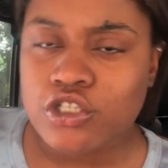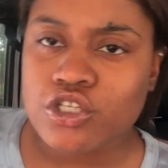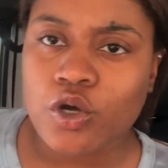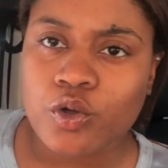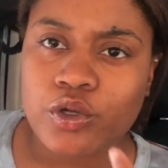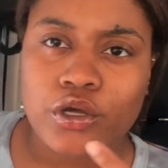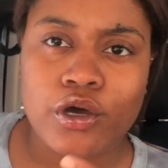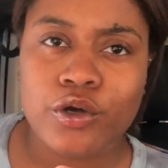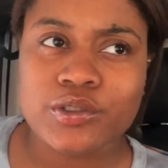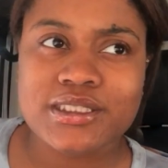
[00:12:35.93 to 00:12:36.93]
Don't
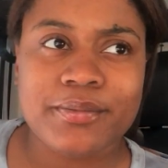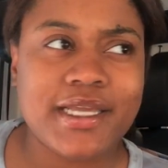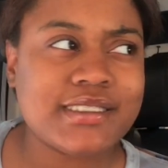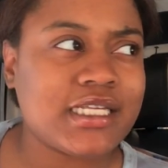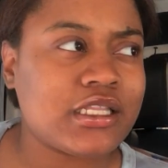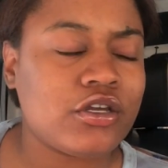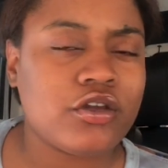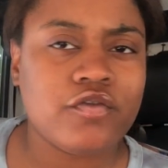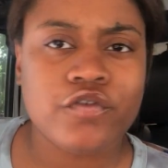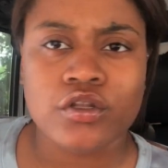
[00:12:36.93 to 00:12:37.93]
go to basic
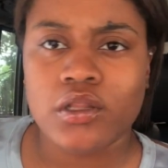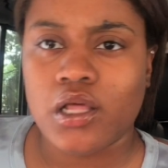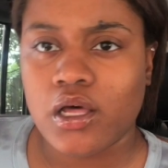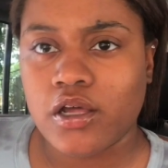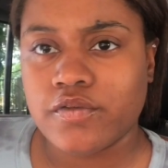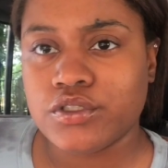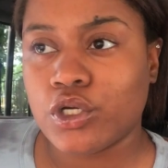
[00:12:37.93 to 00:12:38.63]
looking for love.